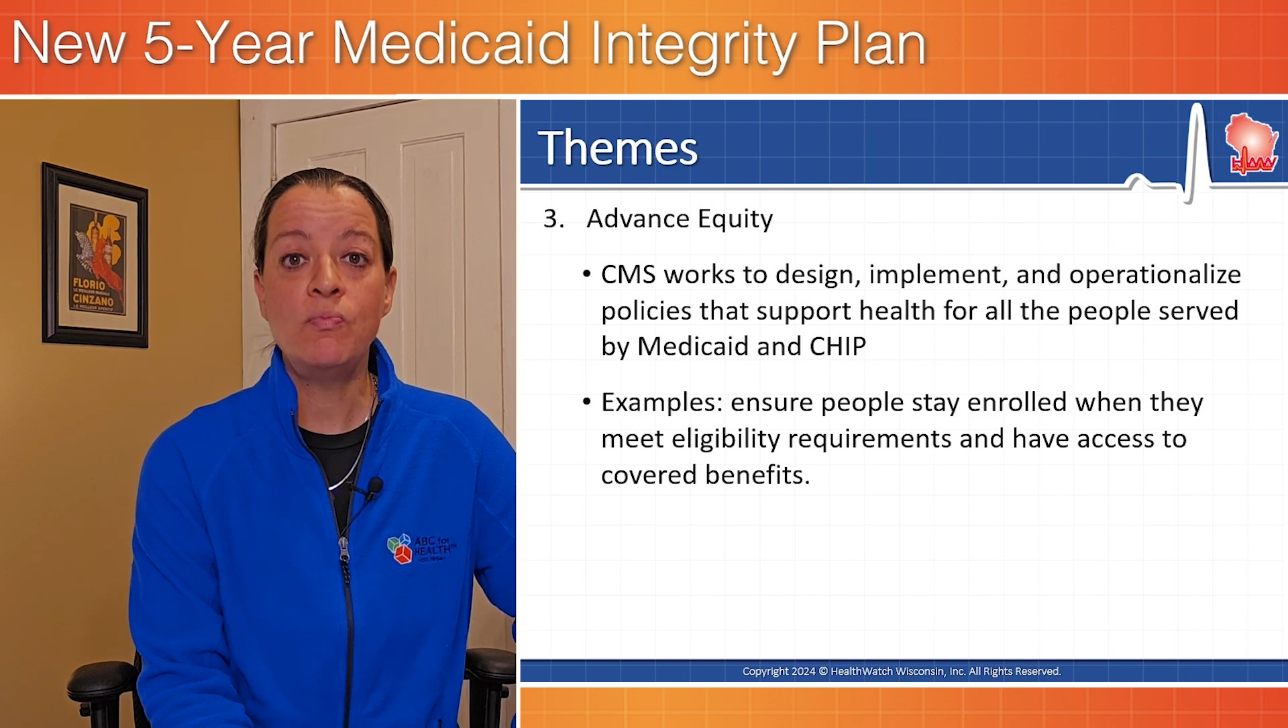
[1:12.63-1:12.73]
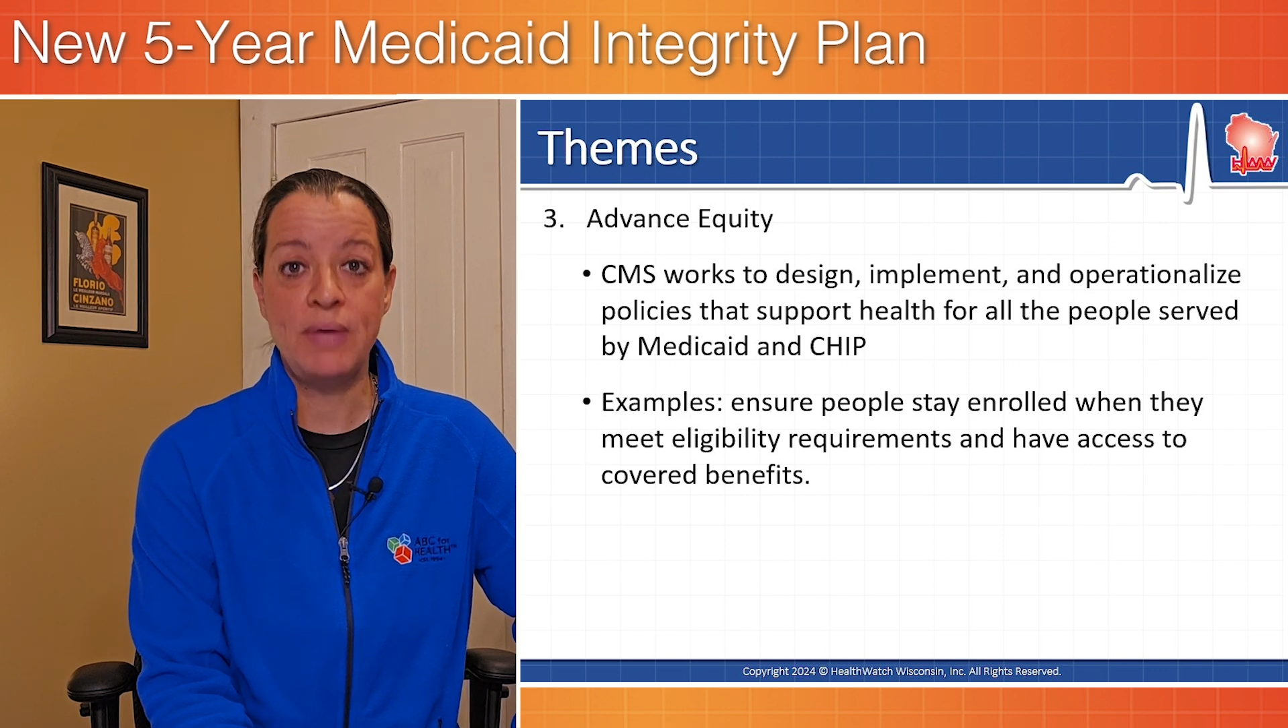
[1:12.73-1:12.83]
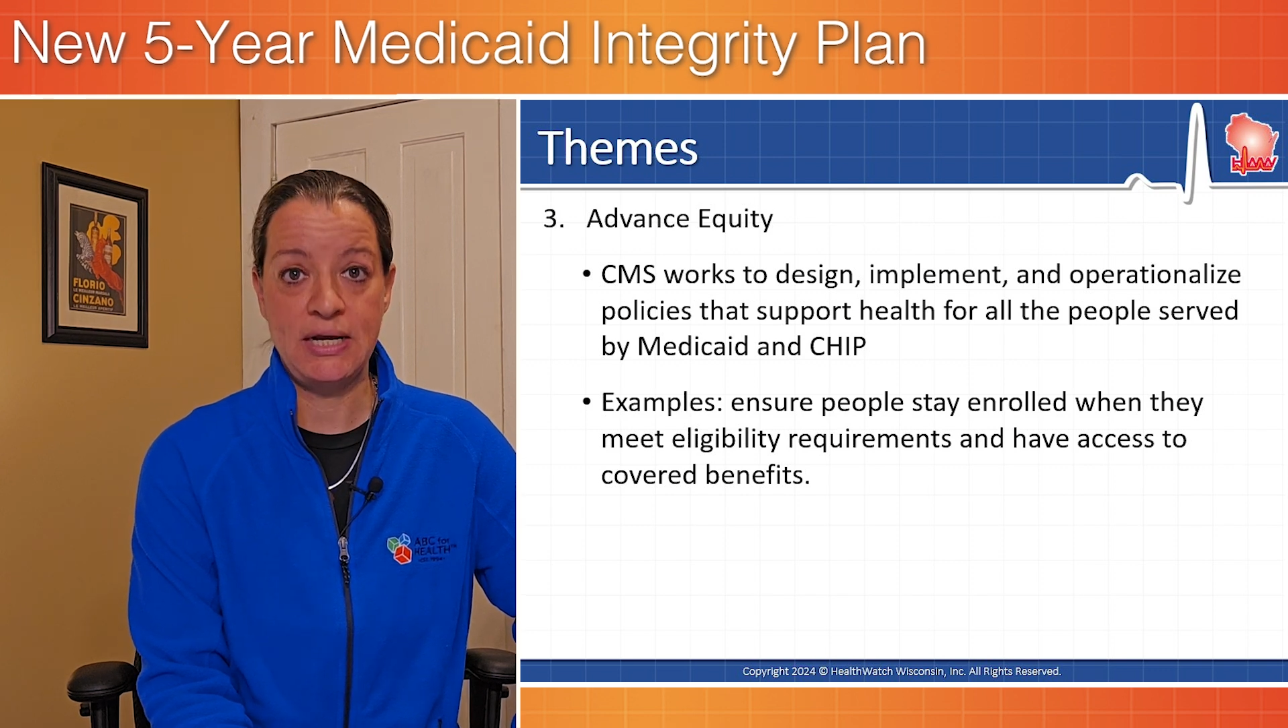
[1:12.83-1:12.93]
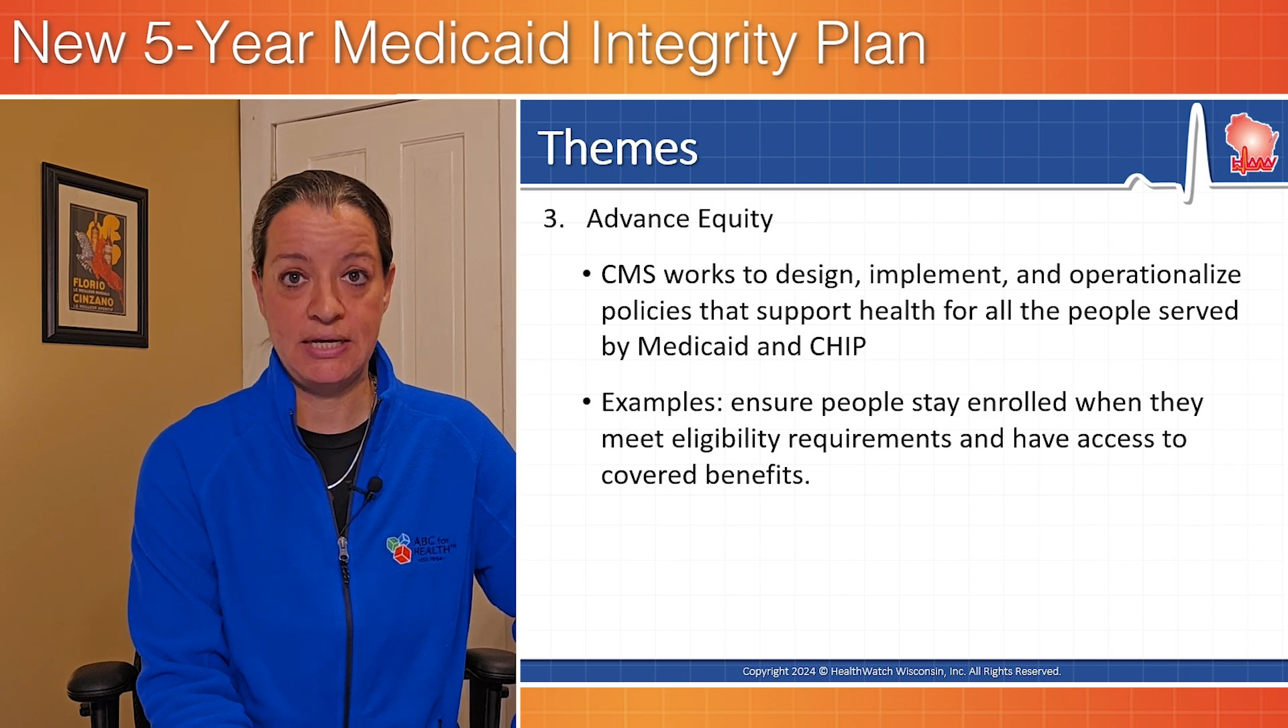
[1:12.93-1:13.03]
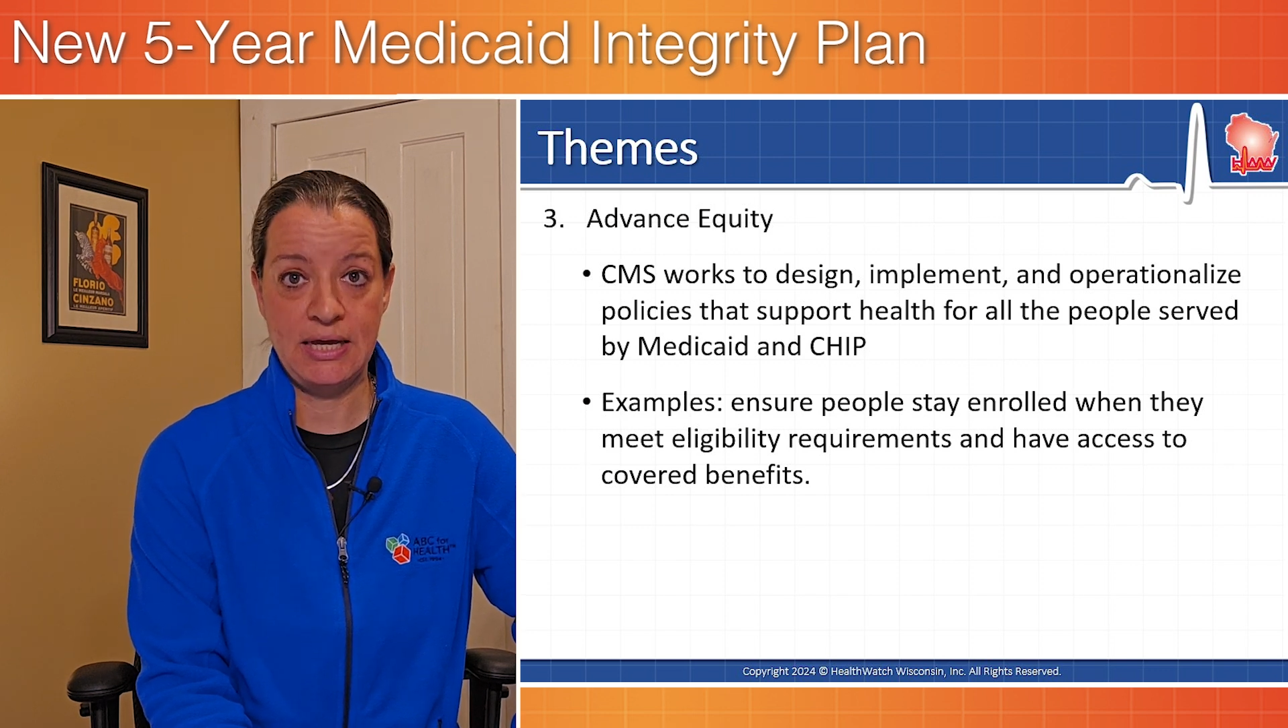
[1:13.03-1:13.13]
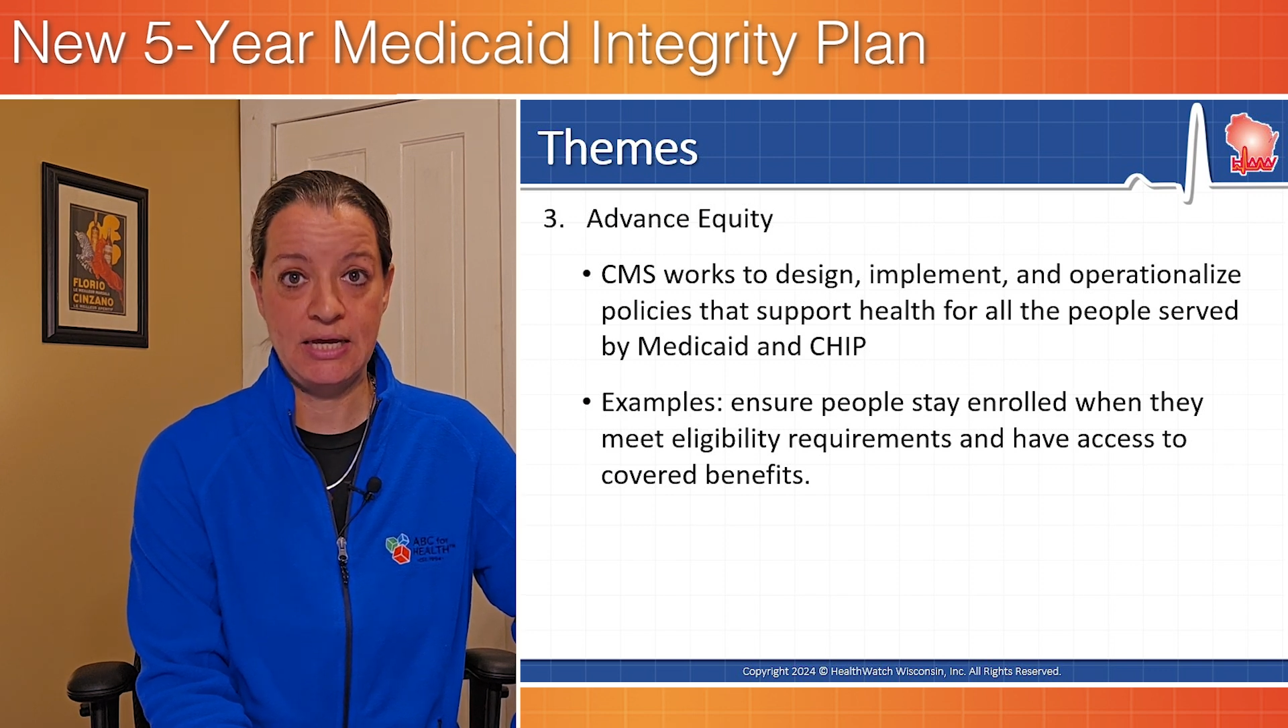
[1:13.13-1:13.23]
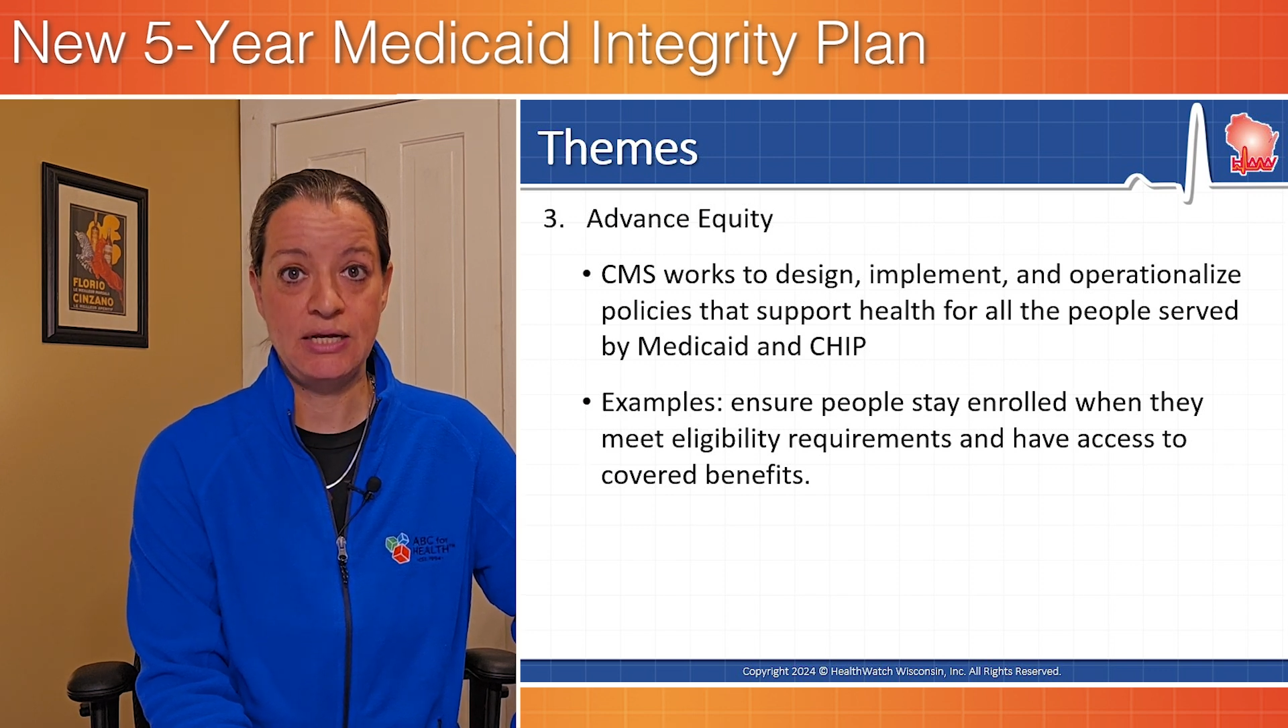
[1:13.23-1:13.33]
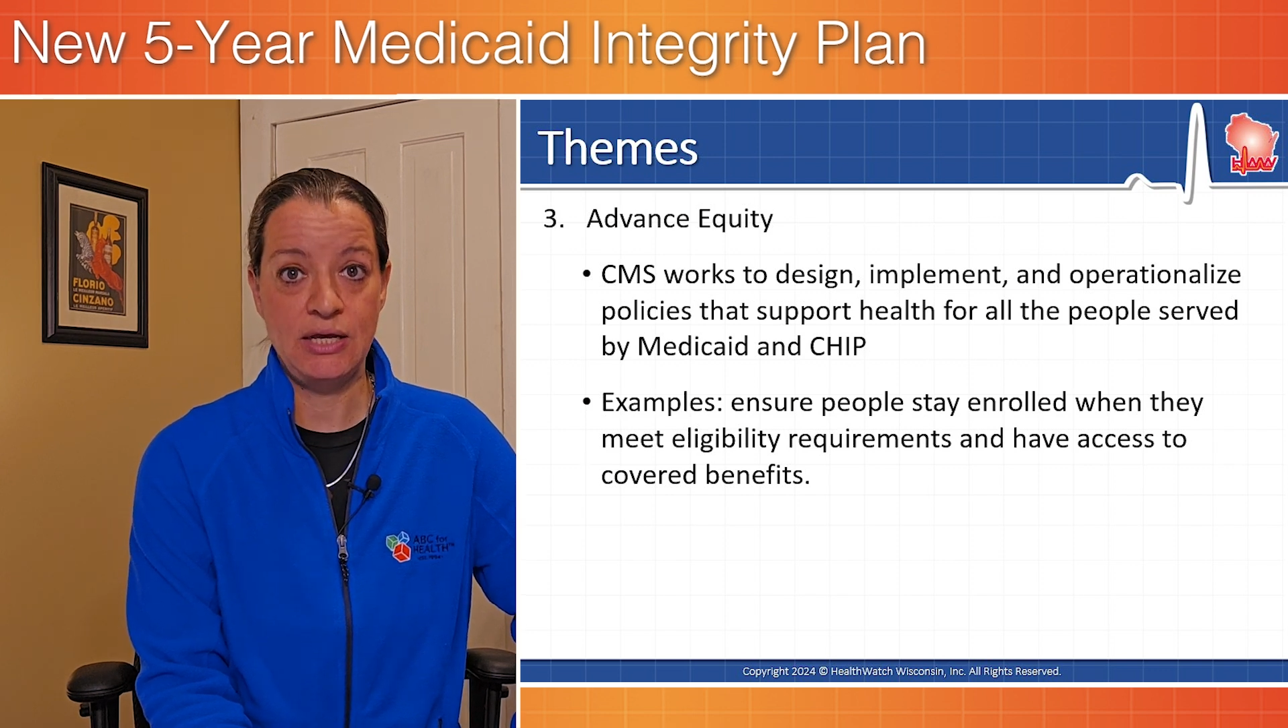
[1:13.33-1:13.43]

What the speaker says: Medicaid